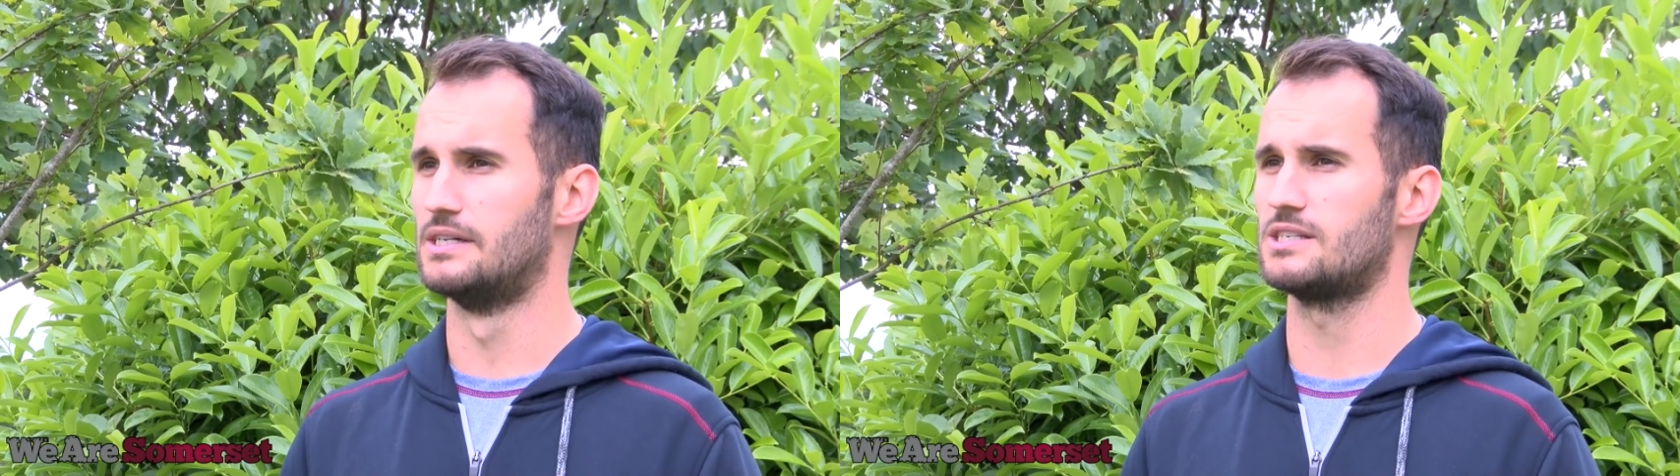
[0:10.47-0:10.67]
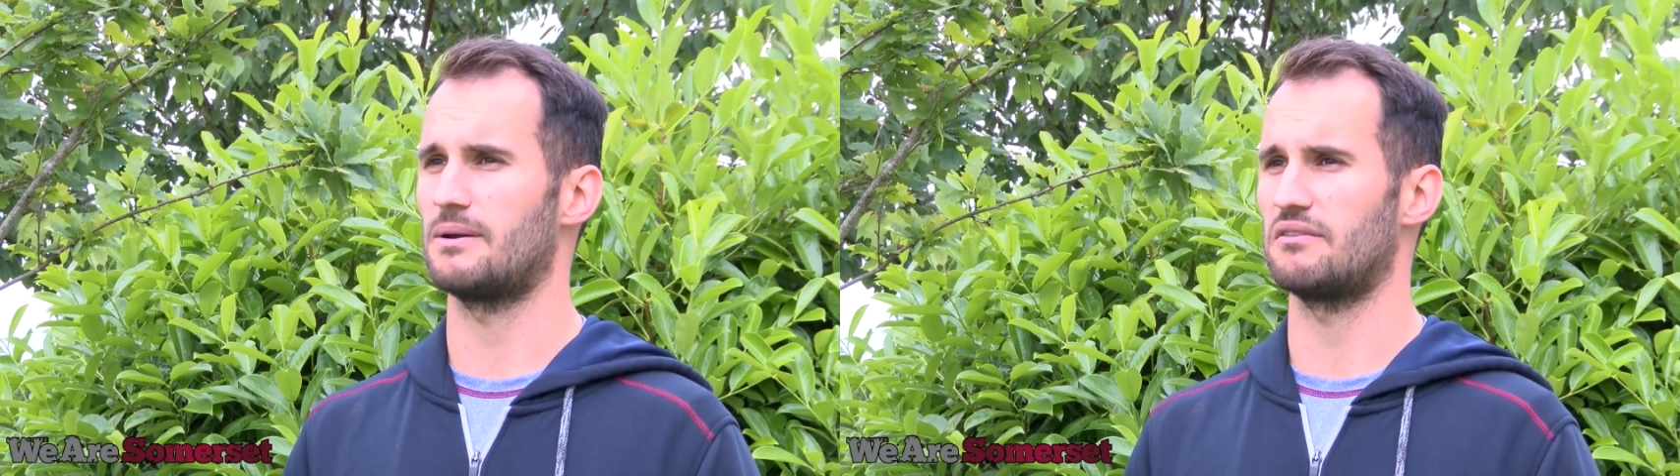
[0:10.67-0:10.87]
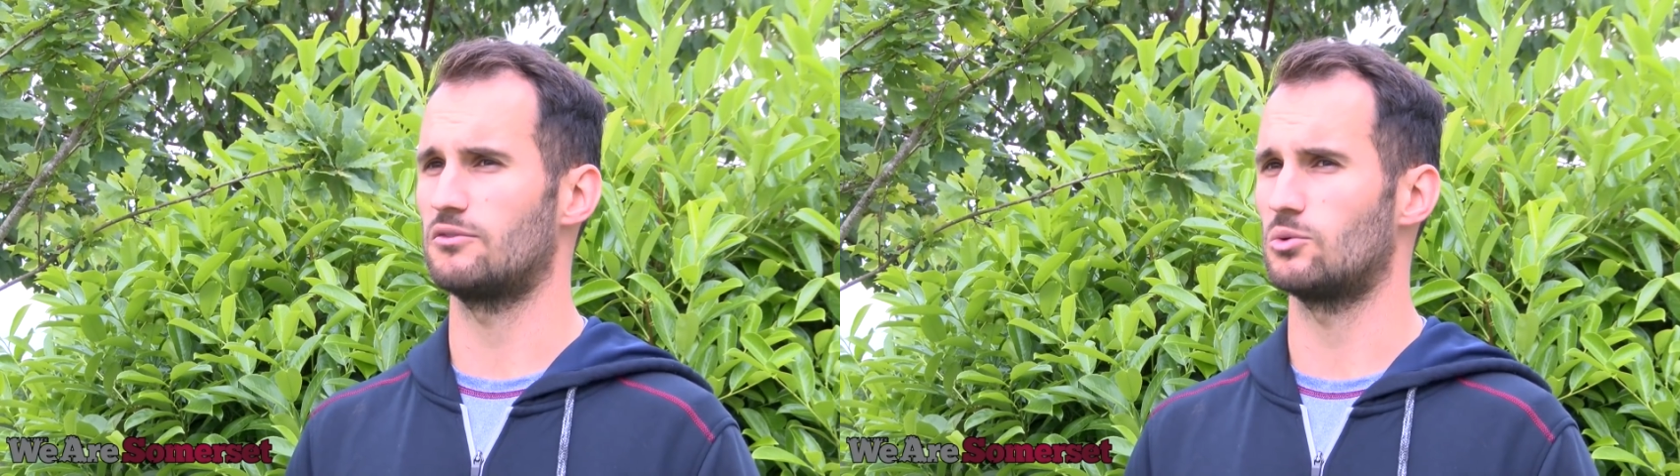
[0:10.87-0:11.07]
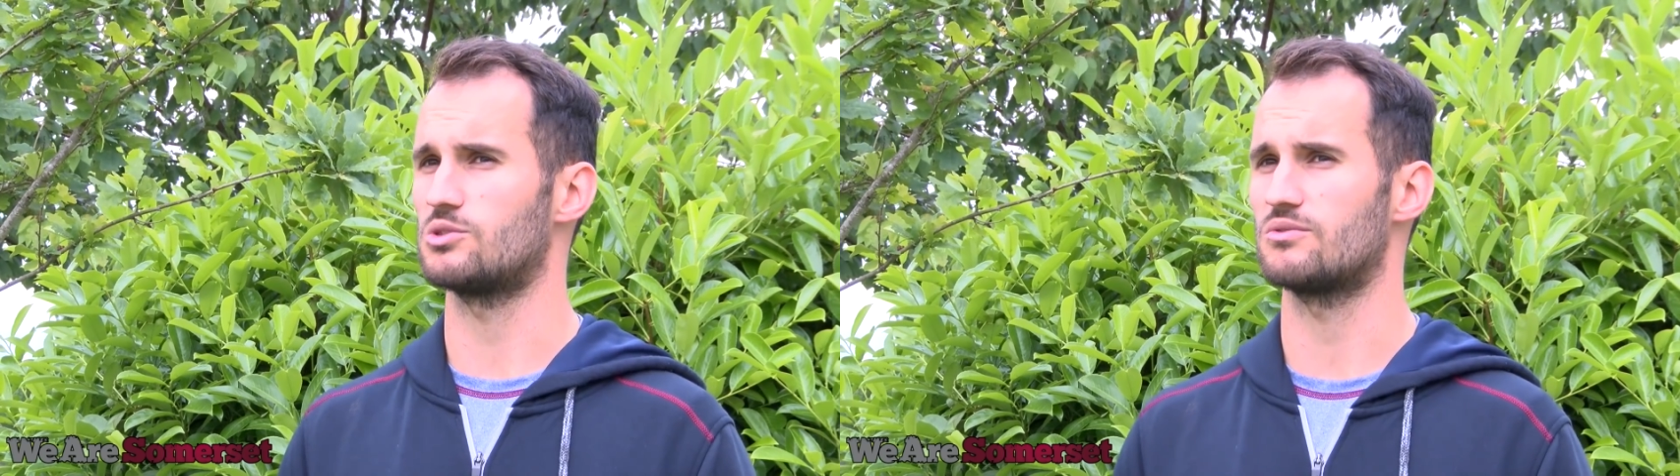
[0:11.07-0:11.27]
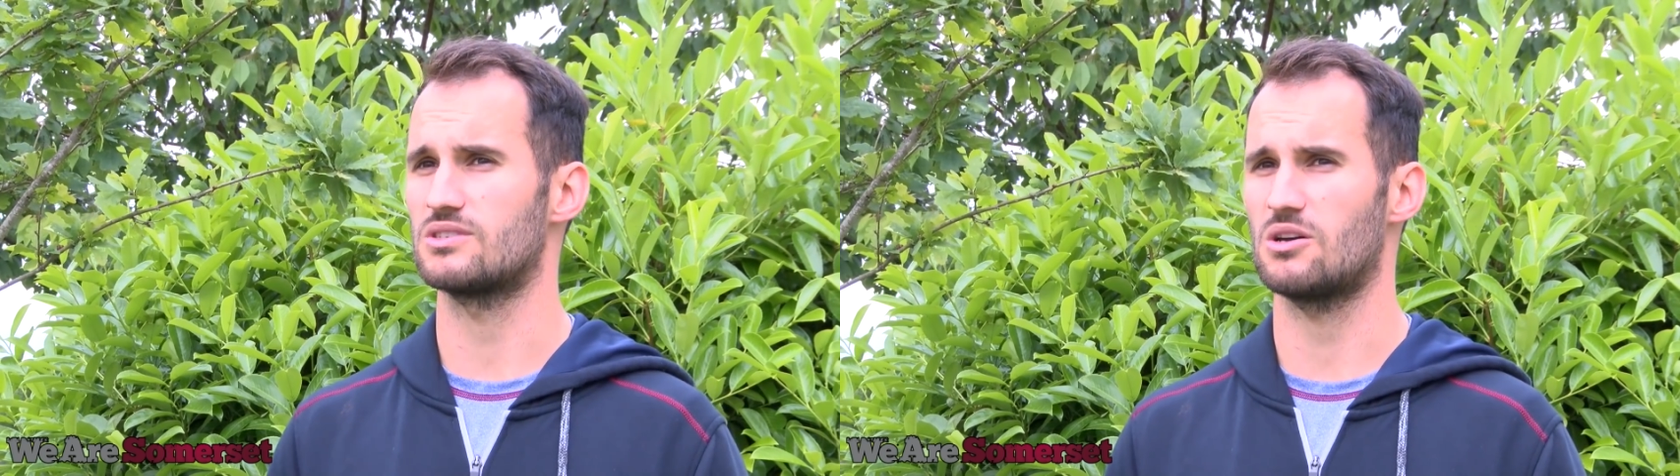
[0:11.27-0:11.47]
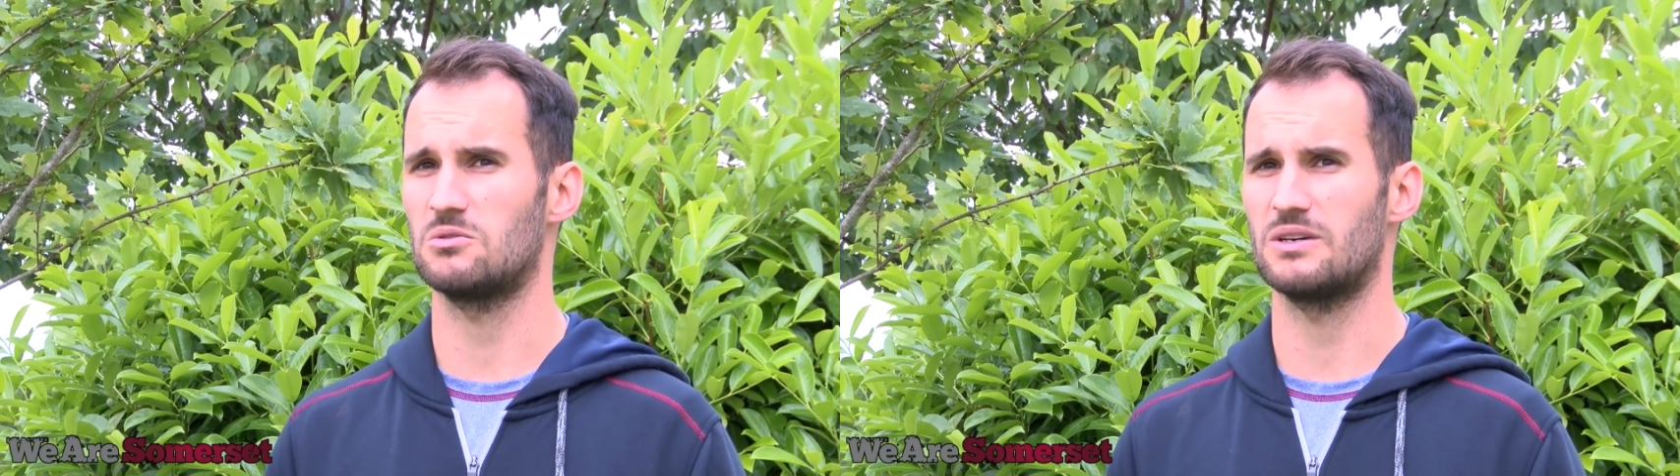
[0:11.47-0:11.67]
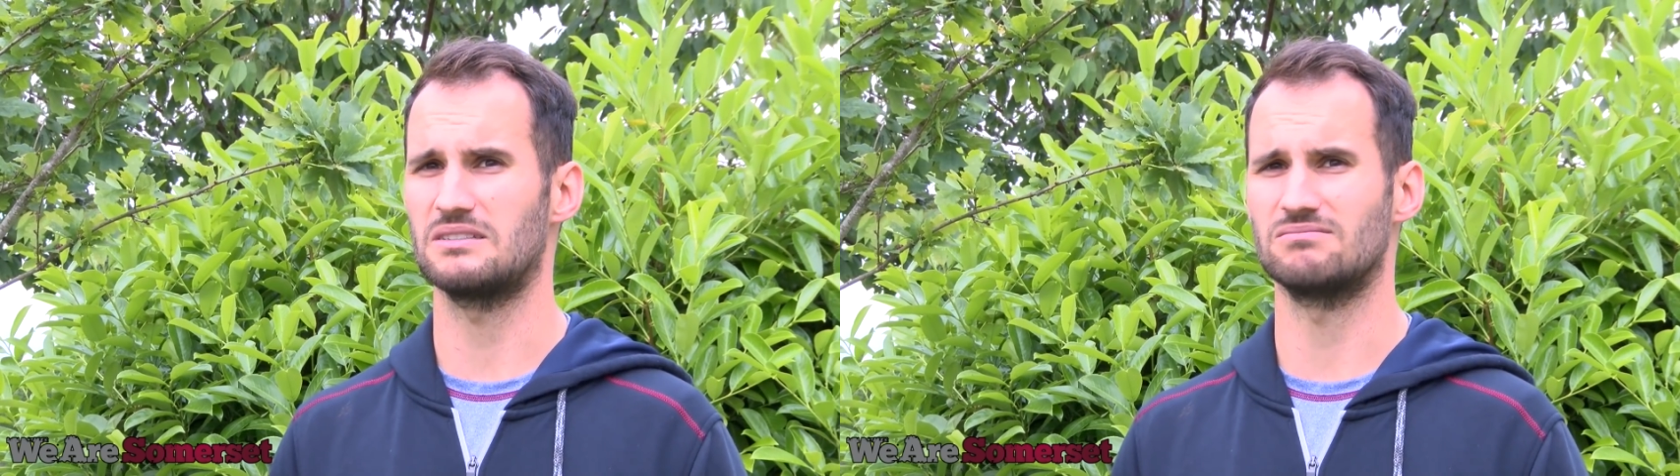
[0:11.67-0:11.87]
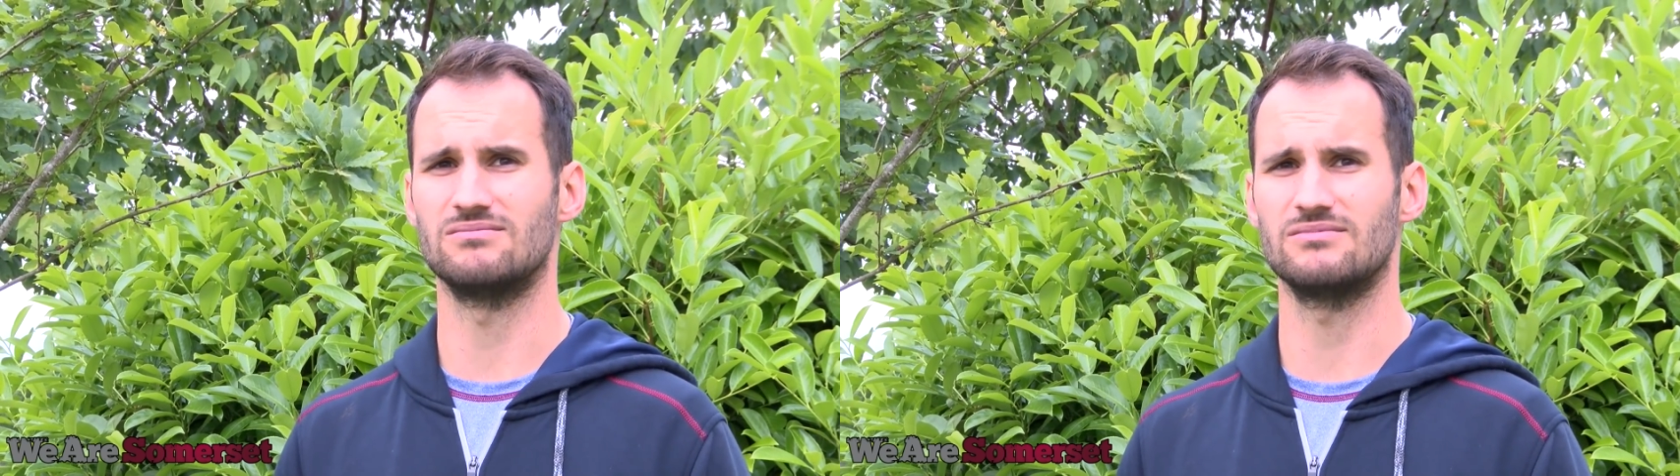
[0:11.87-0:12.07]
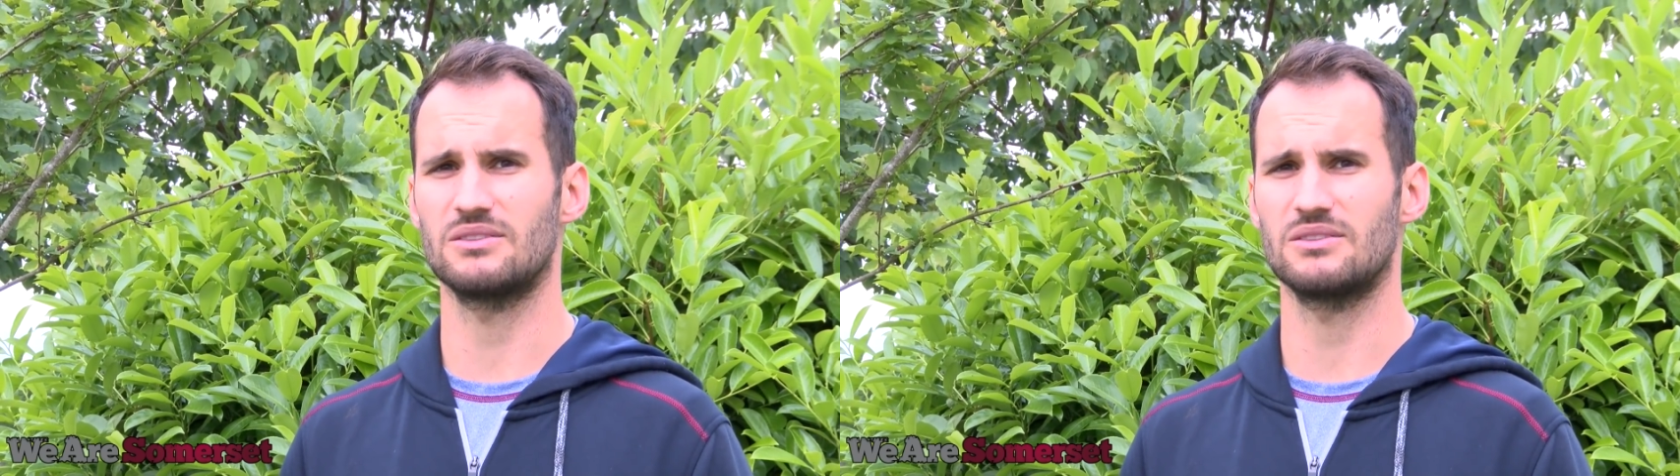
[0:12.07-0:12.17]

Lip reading: to be able to force a result in,